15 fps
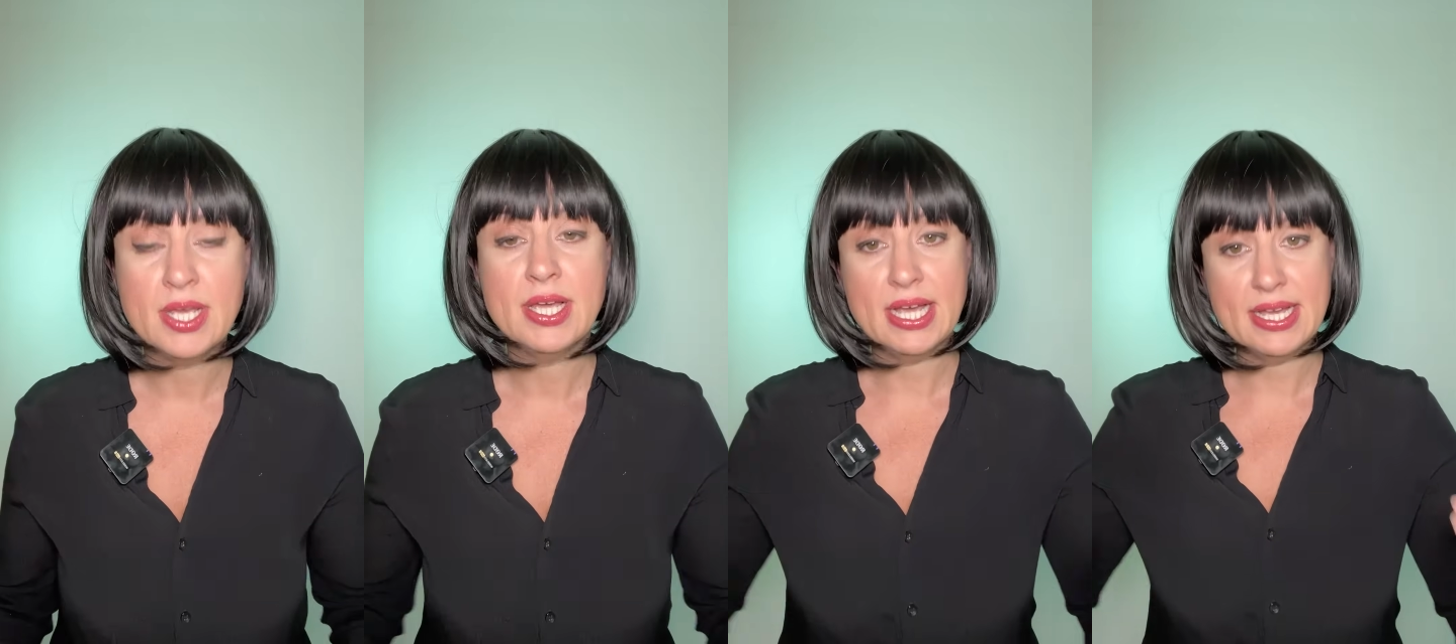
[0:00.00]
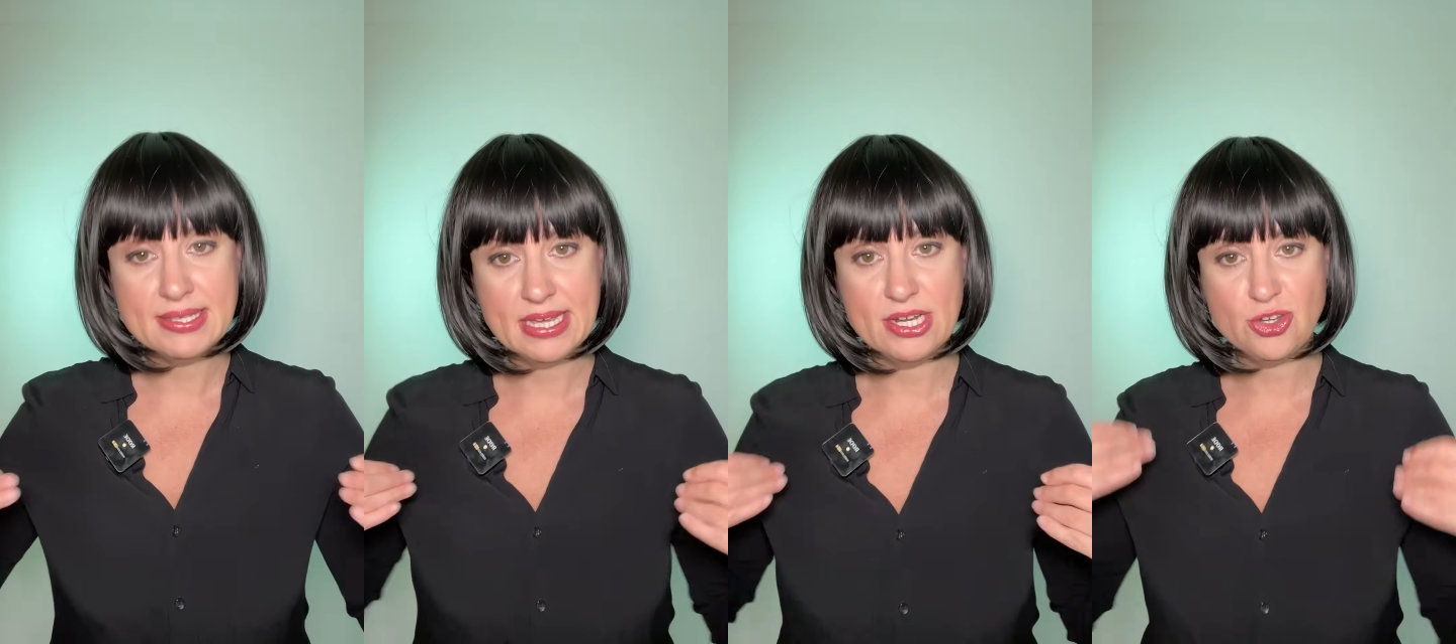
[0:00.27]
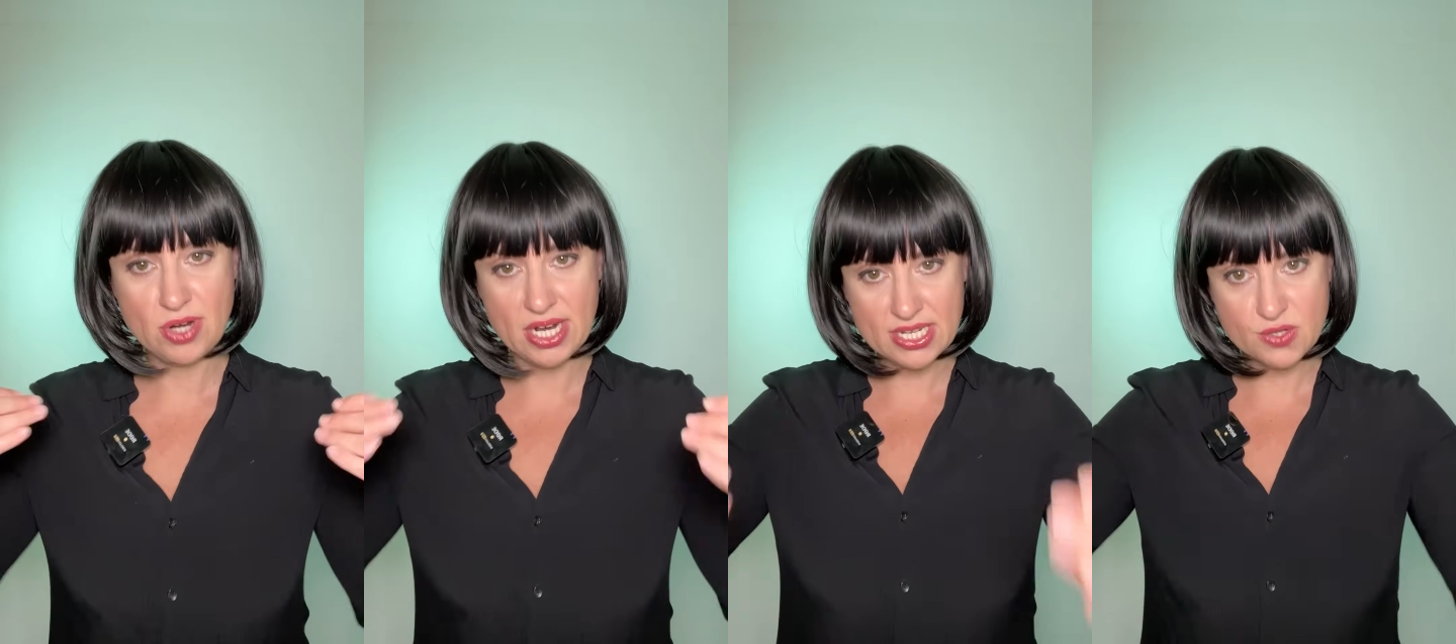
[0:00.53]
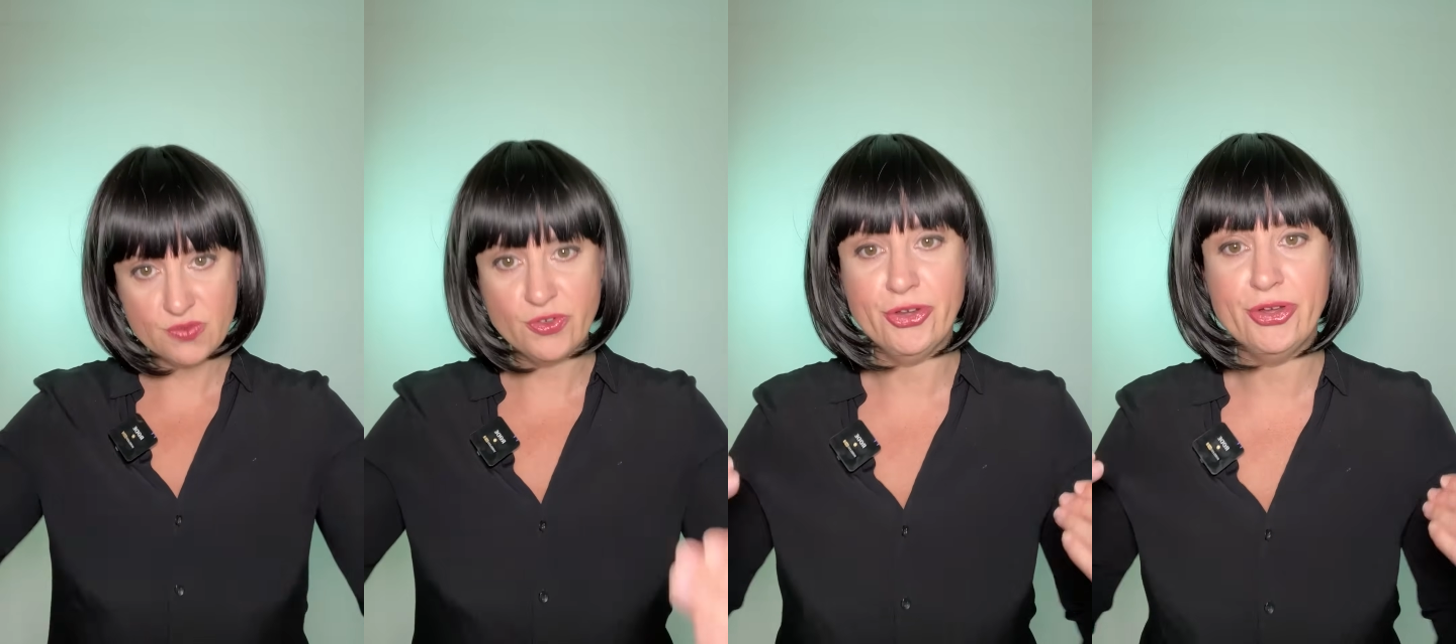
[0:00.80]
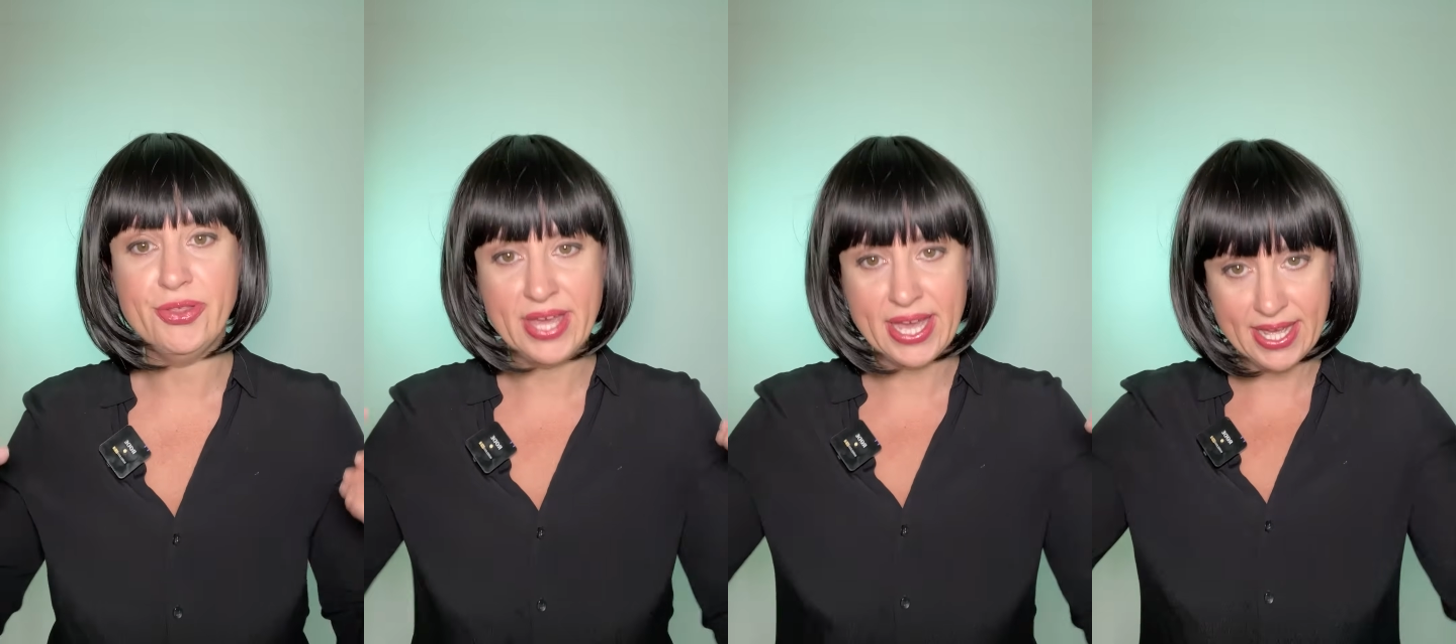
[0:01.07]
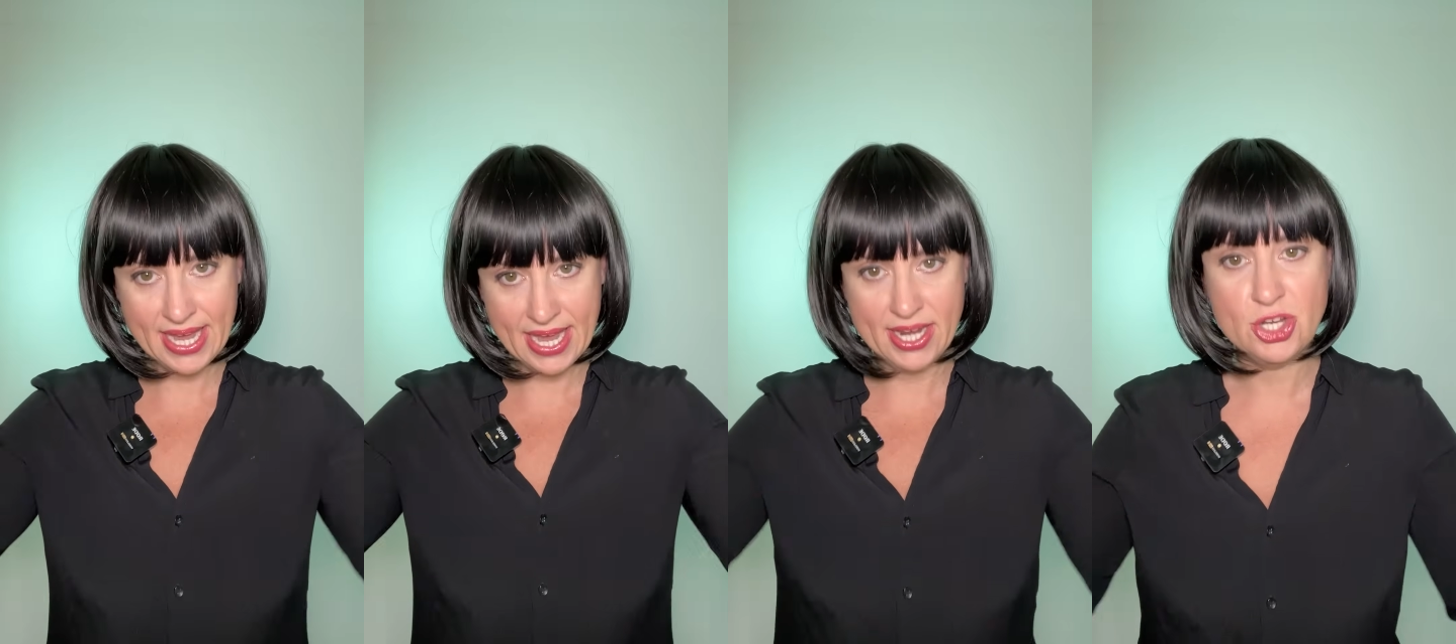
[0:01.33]
as they transfer
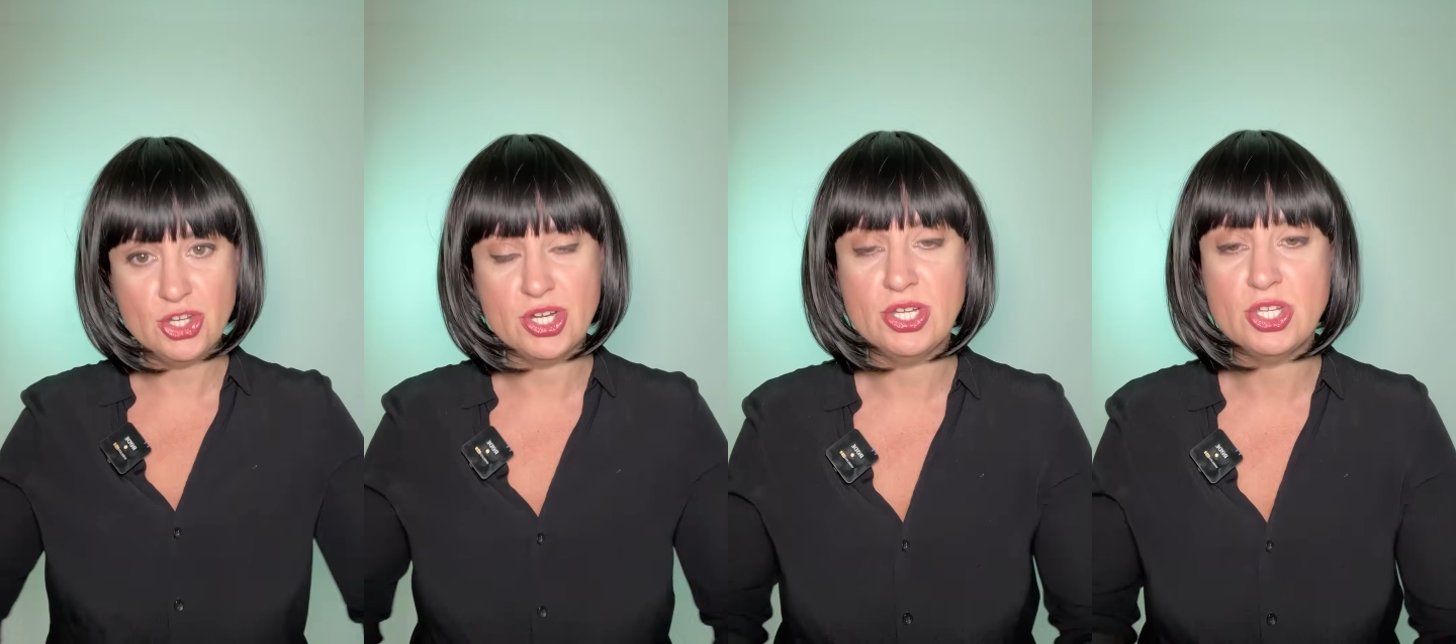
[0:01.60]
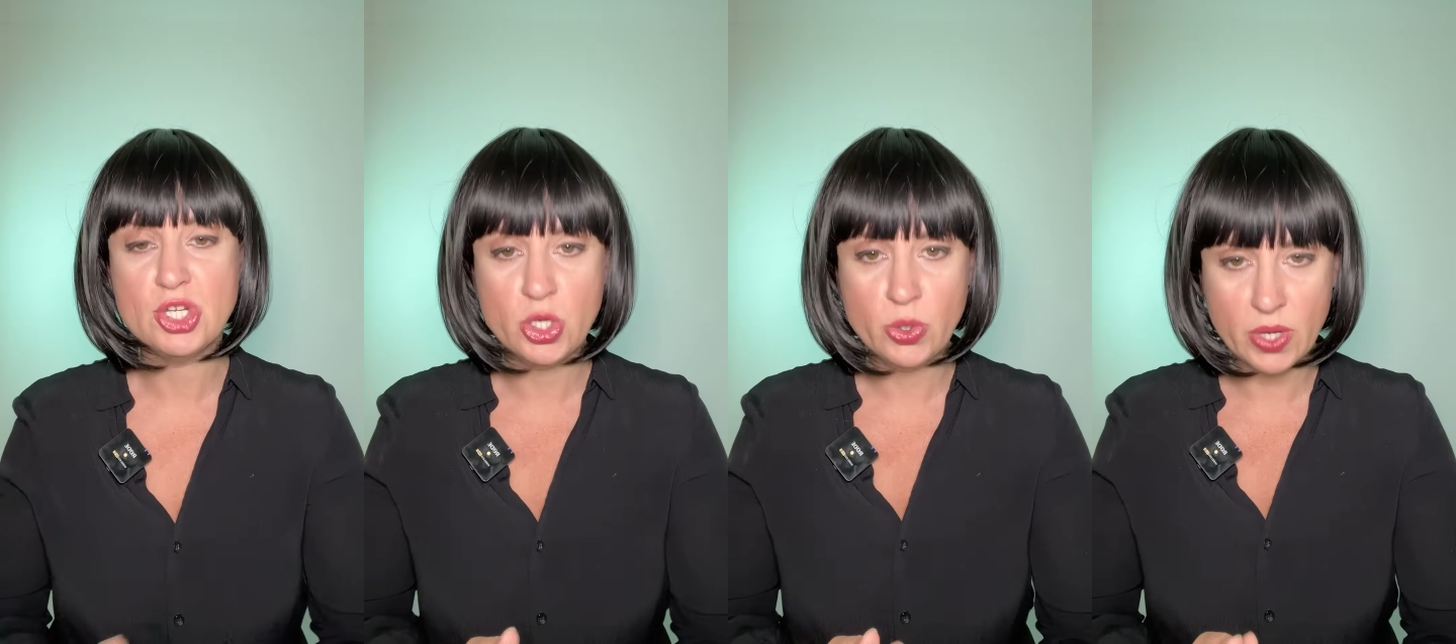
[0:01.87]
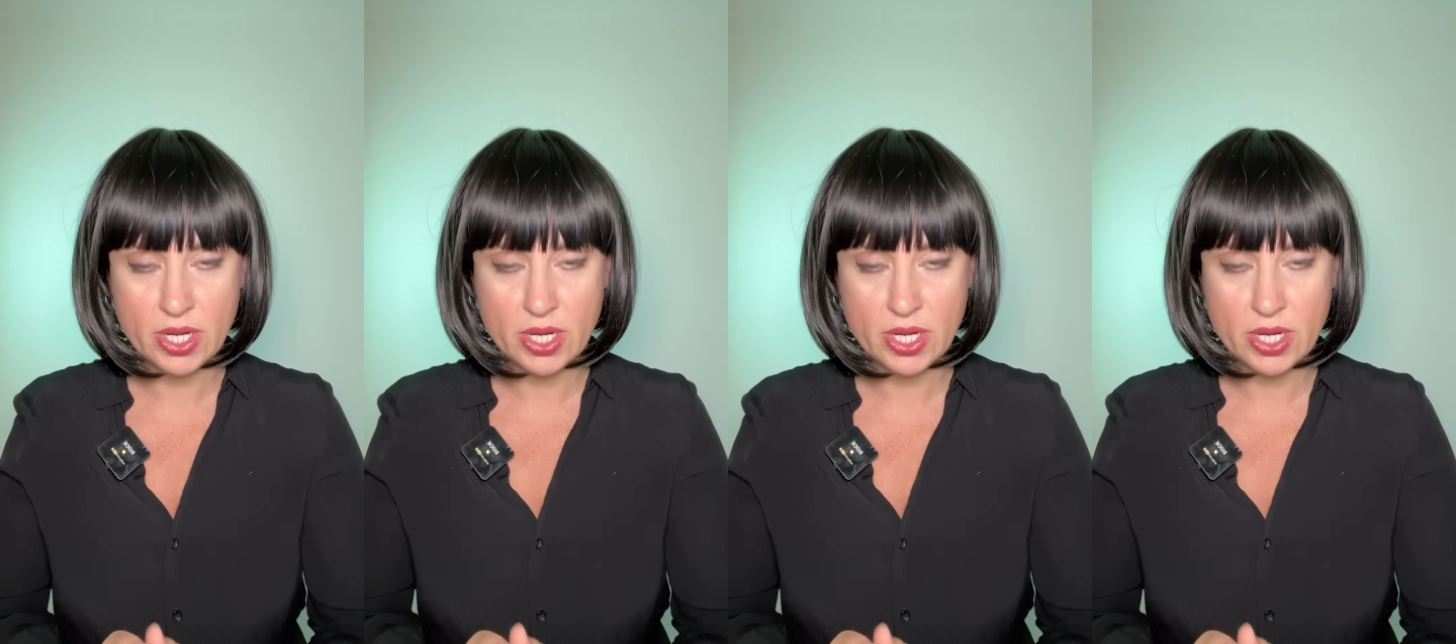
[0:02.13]
that energy to